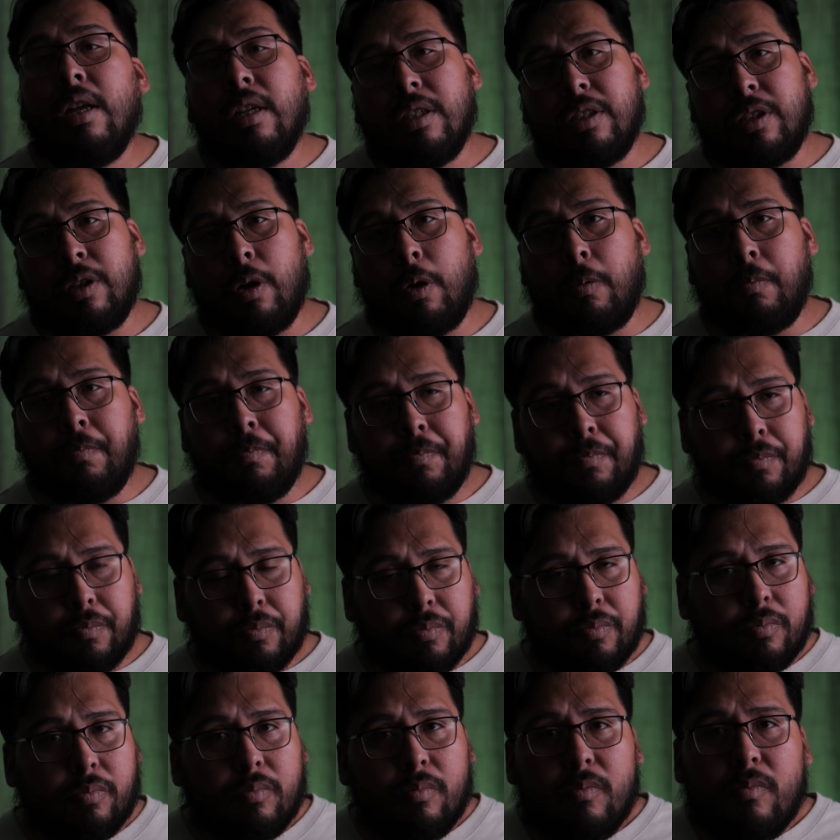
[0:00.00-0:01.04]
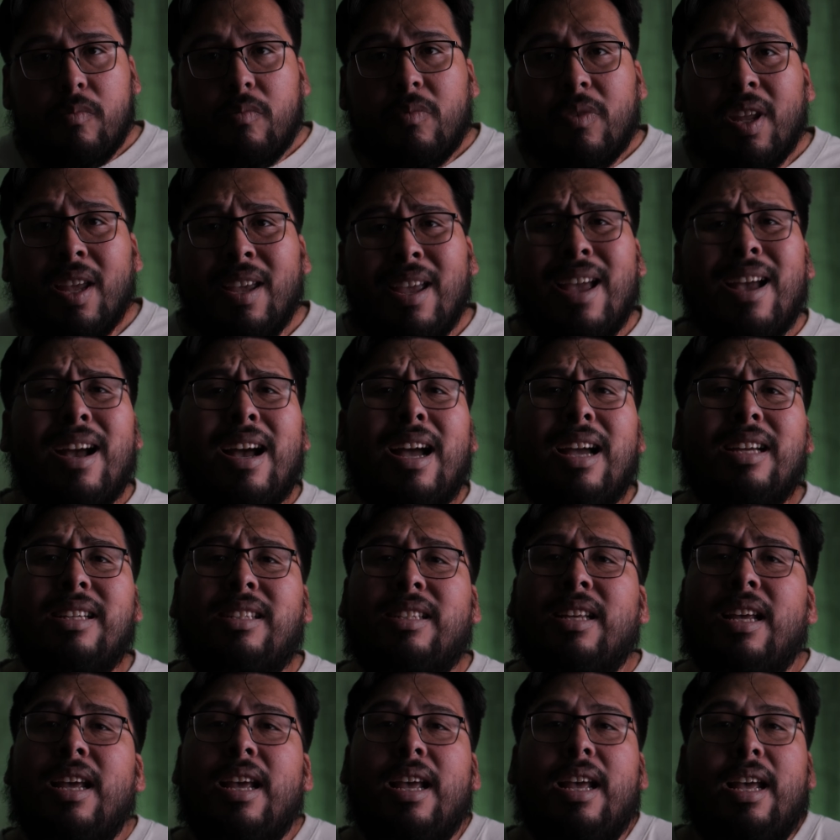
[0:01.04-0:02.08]
So
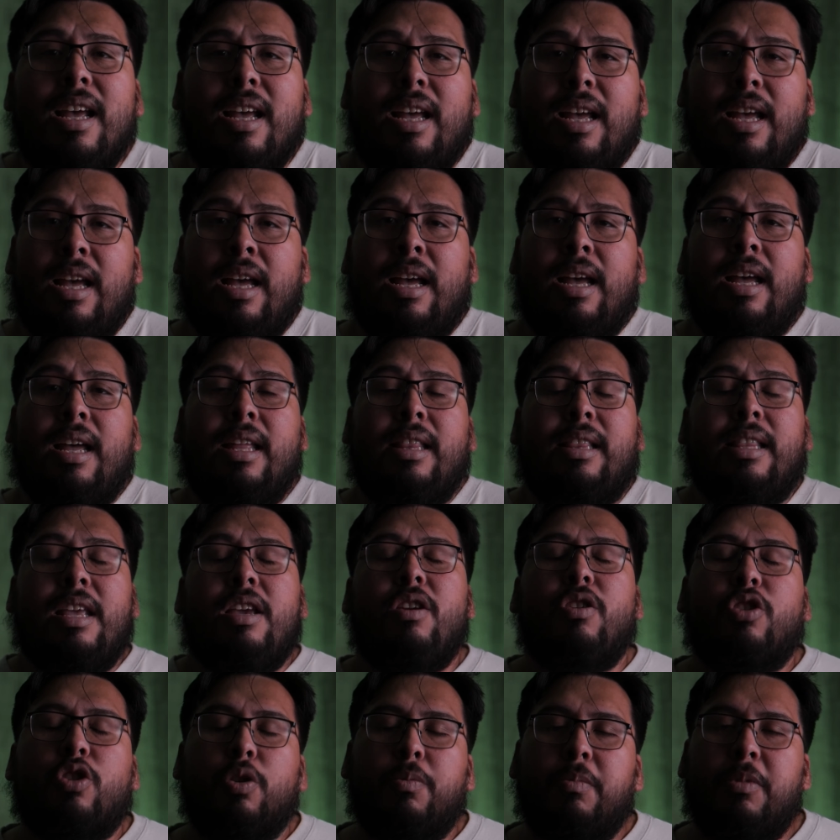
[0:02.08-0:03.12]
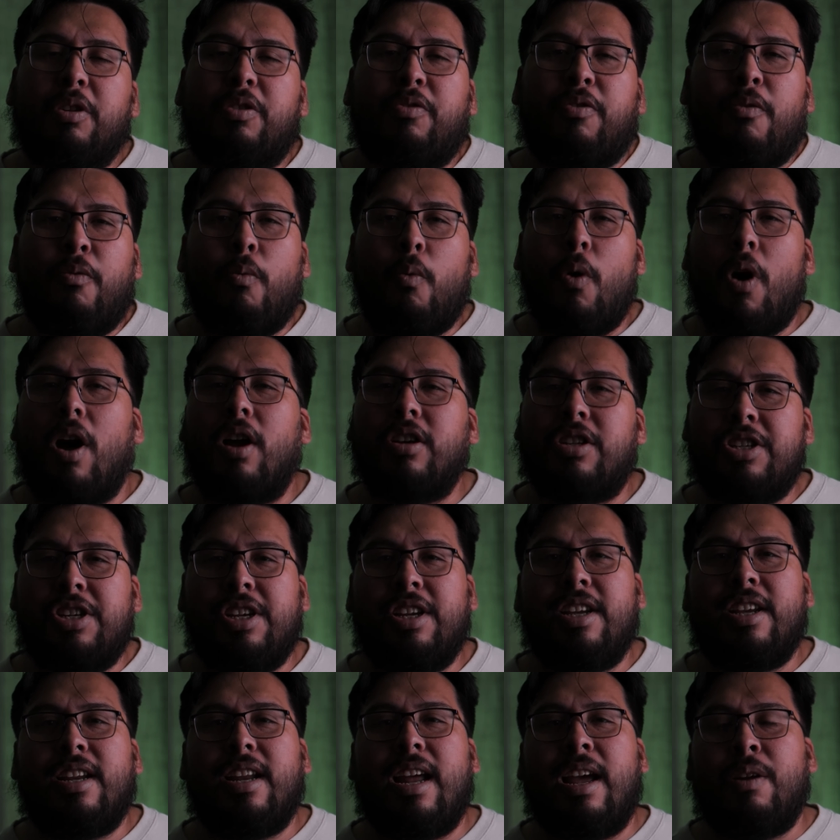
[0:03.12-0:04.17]
guys, thank you so much for
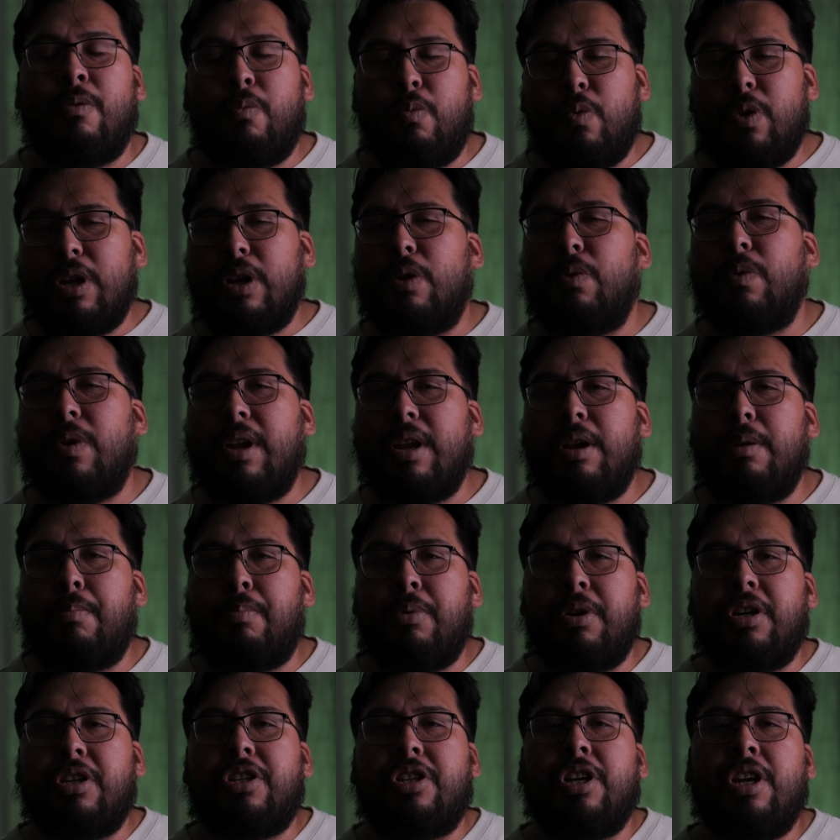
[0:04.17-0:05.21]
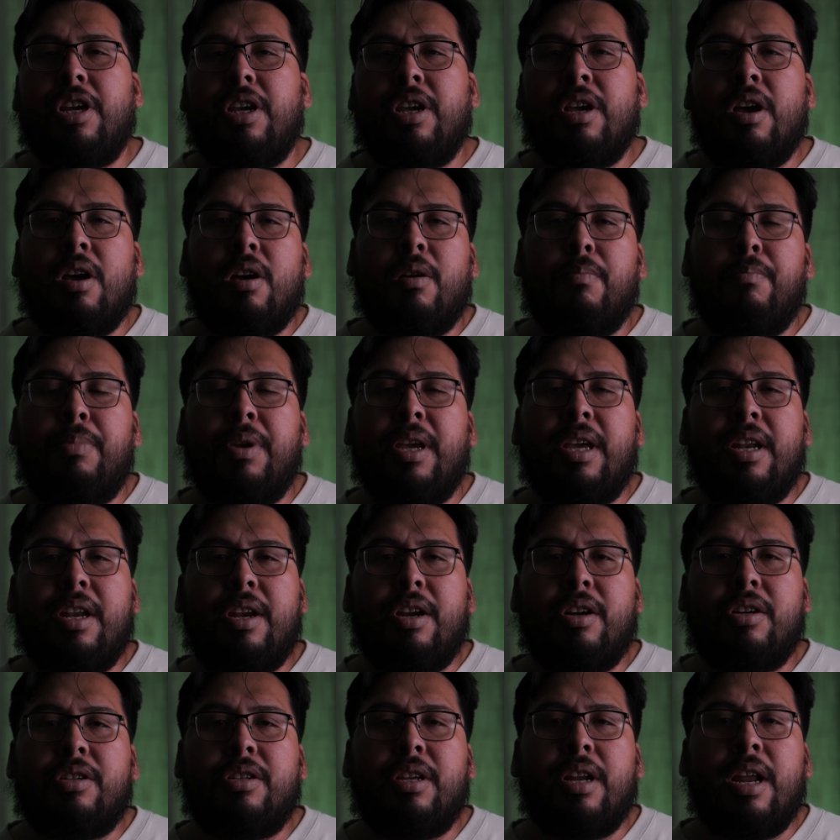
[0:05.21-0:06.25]
watching. I really appreciate y'all being
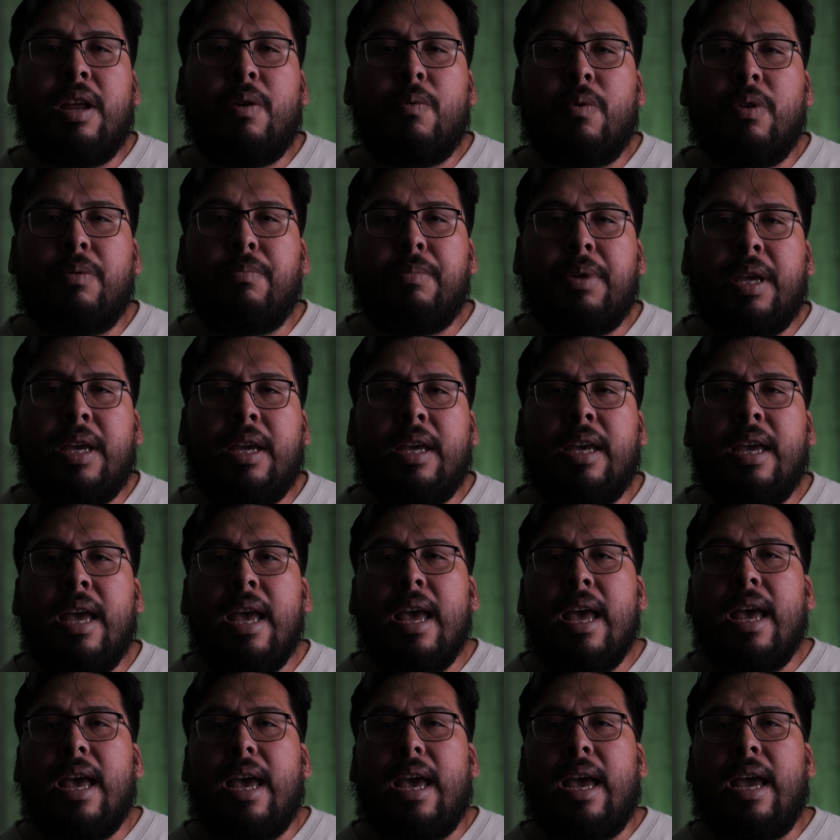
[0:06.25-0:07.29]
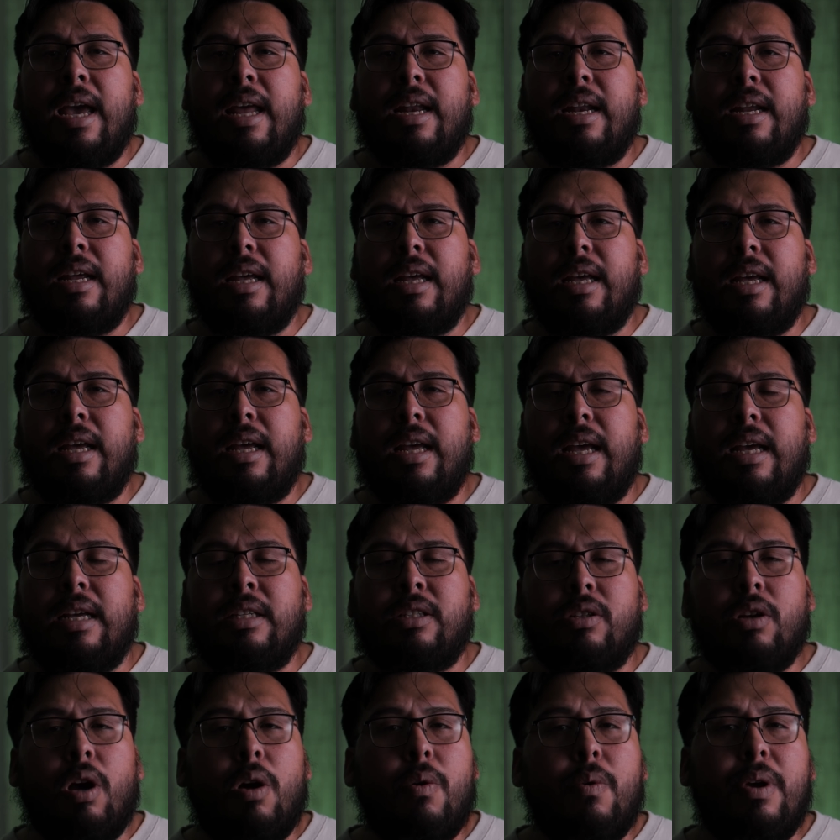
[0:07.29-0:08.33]
here today with me. And
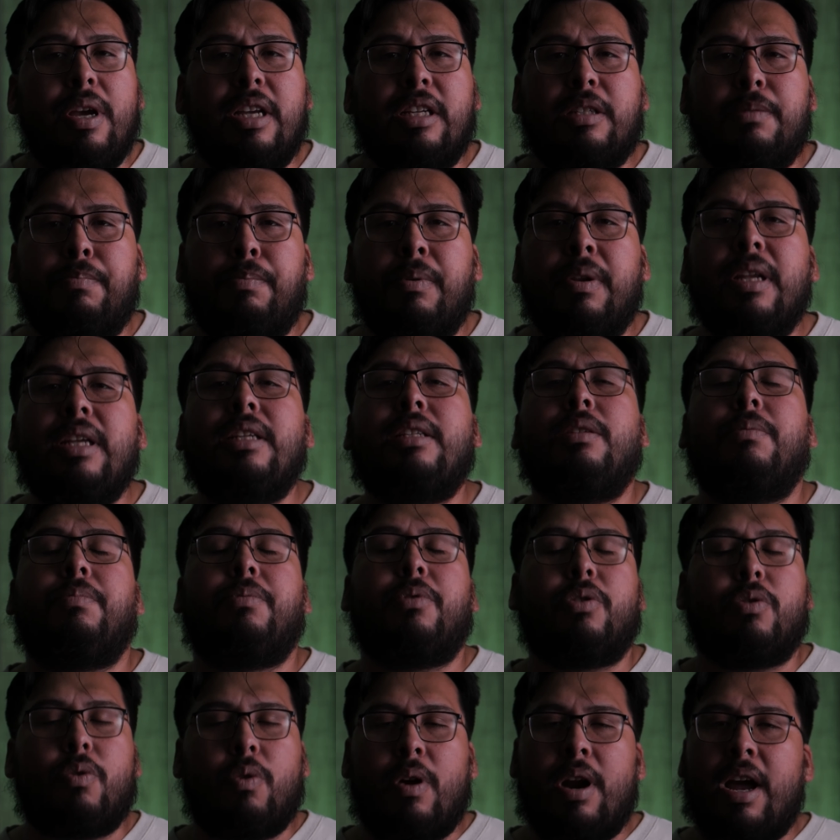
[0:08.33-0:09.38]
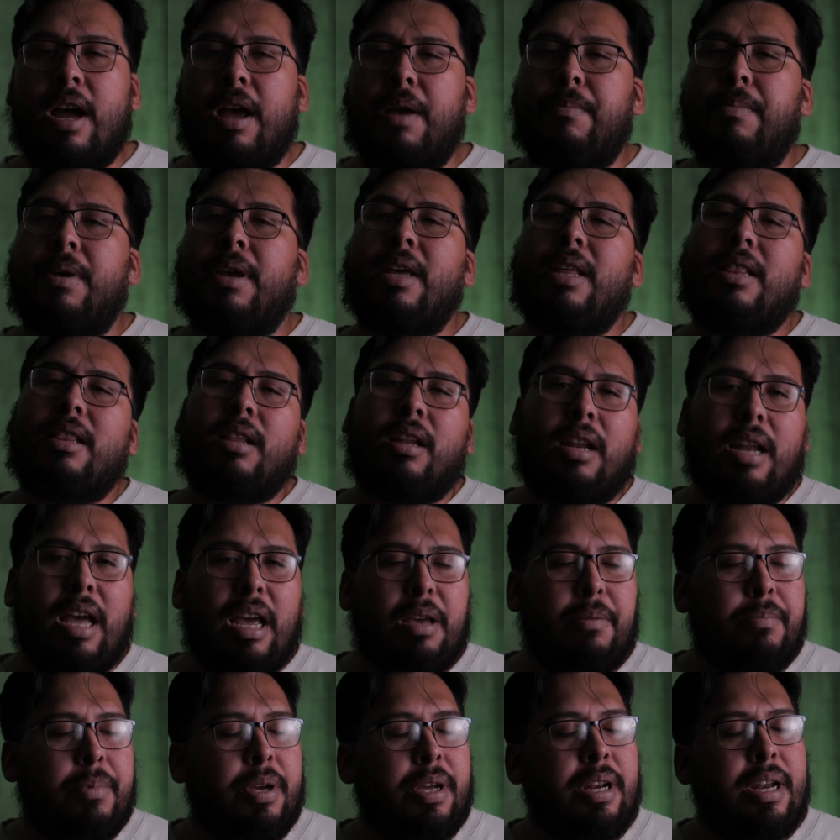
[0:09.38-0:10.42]
as always, please subscribe, hit the
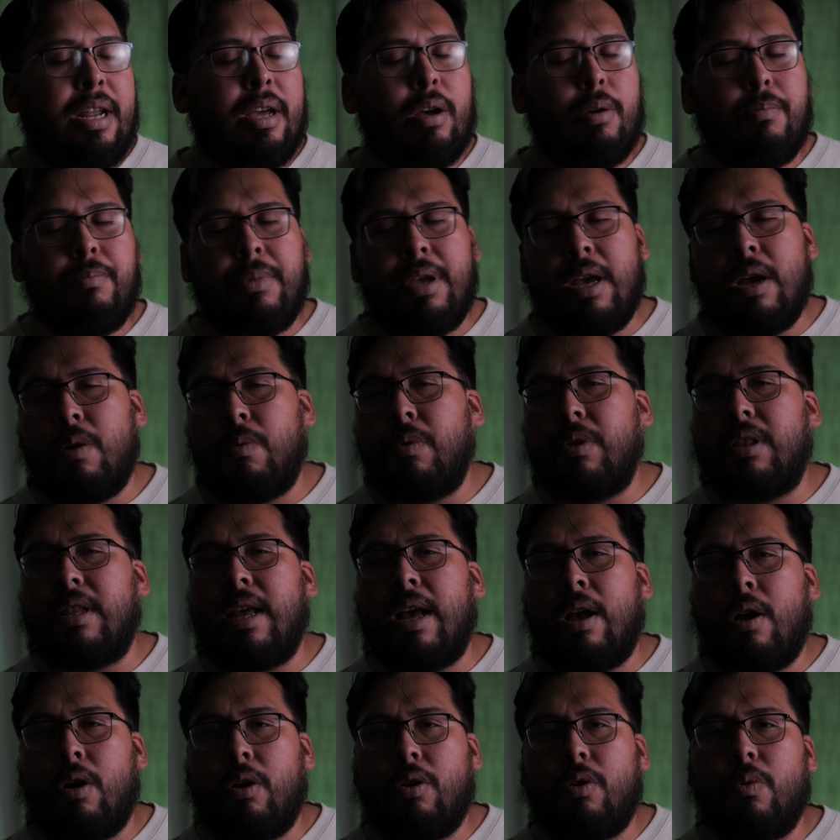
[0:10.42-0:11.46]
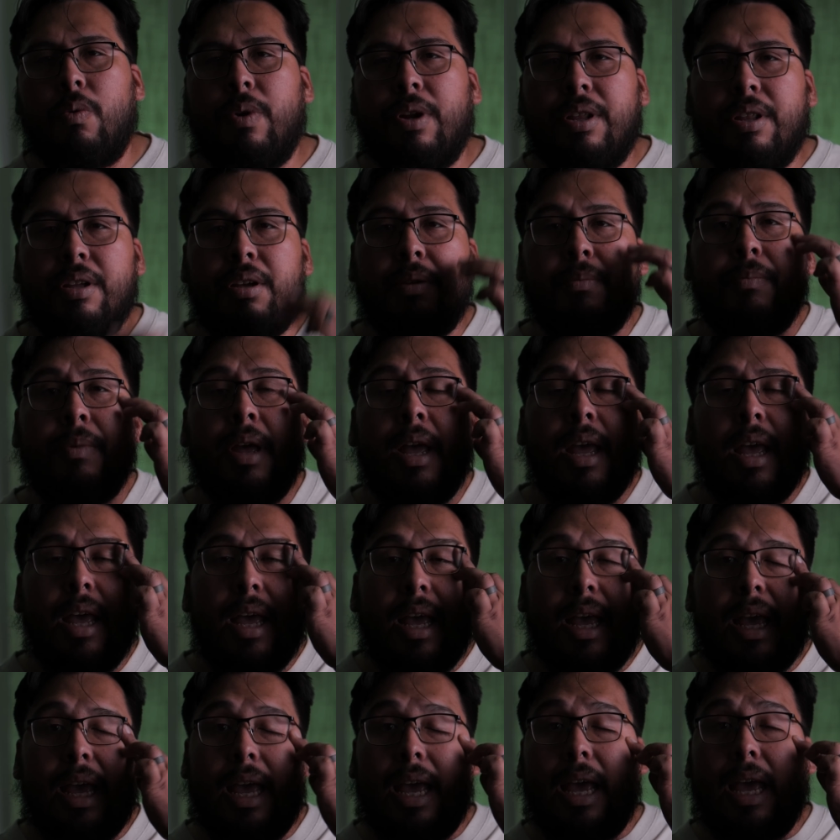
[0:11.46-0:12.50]
like button, help me out with the algorithm,
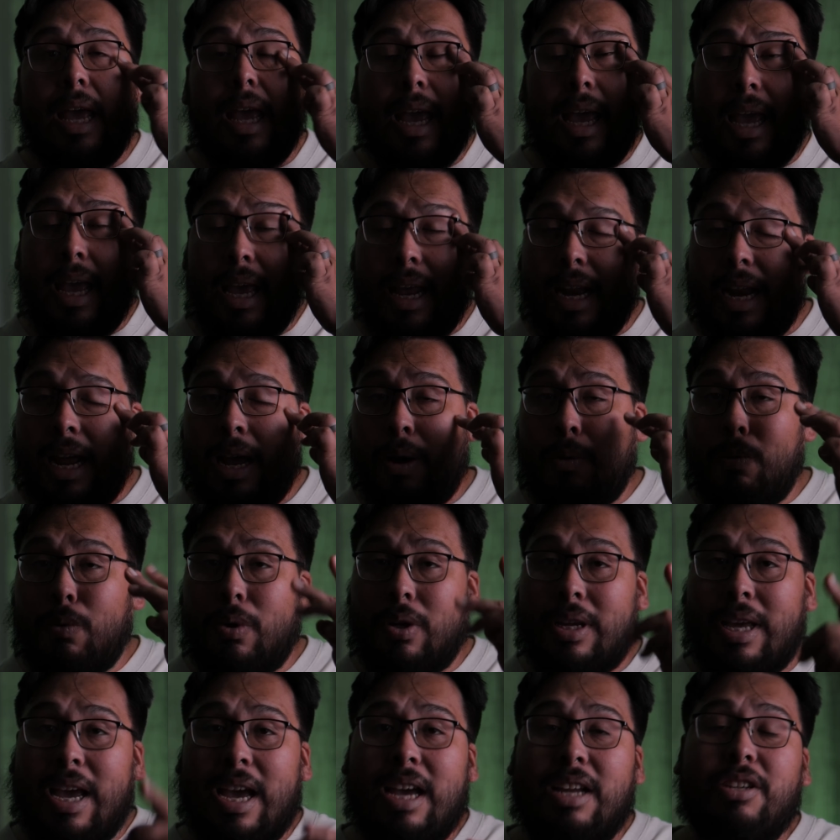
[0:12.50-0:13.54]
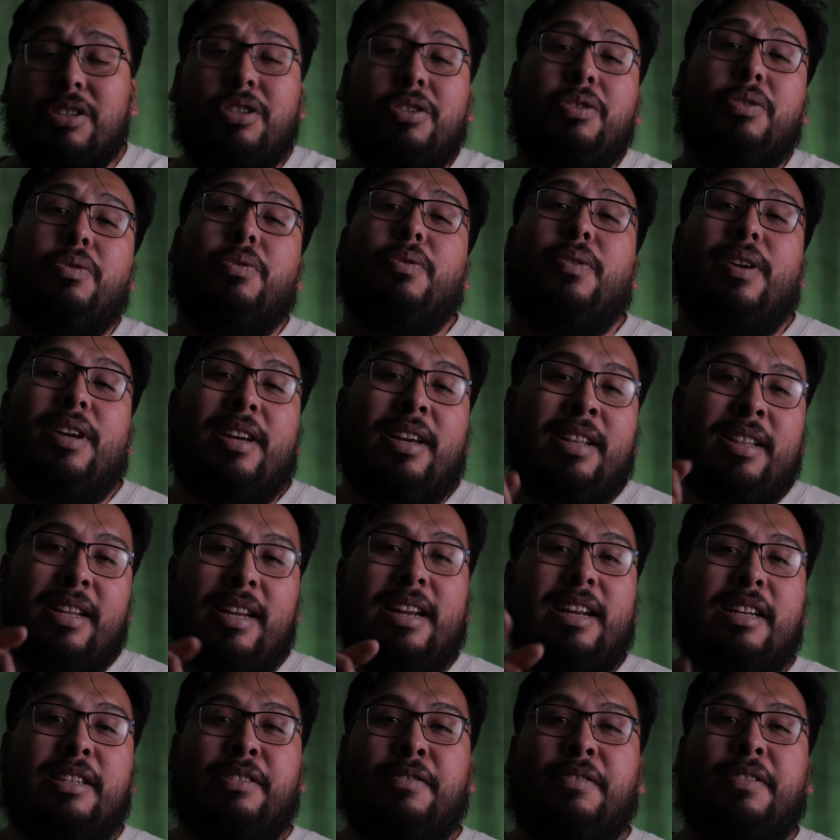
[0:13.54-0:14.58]
and I will catch you in the
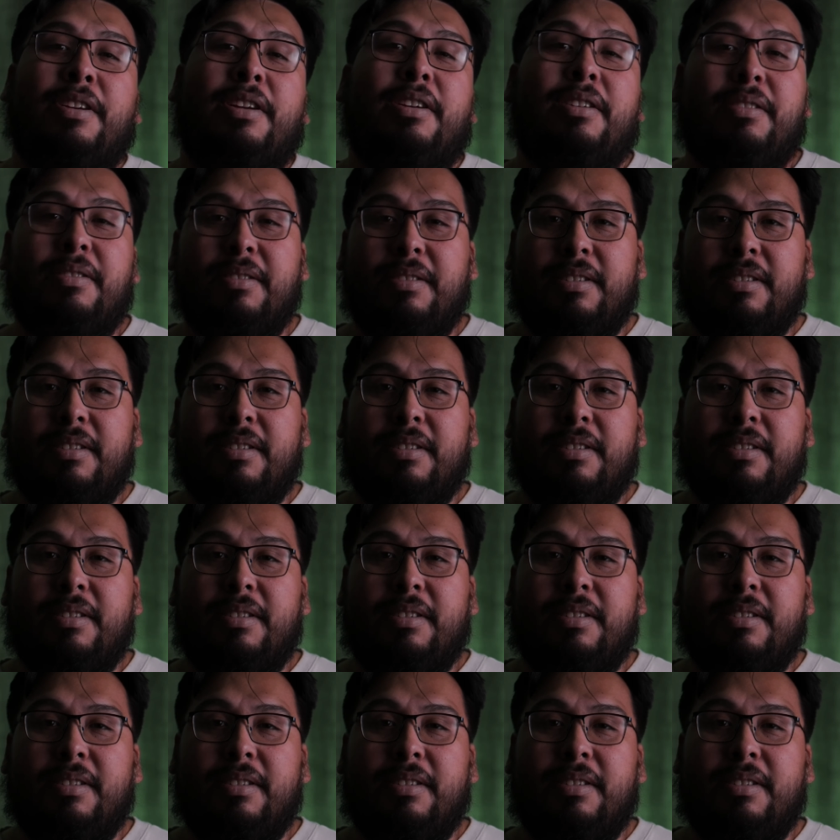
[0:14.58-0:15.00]
next video.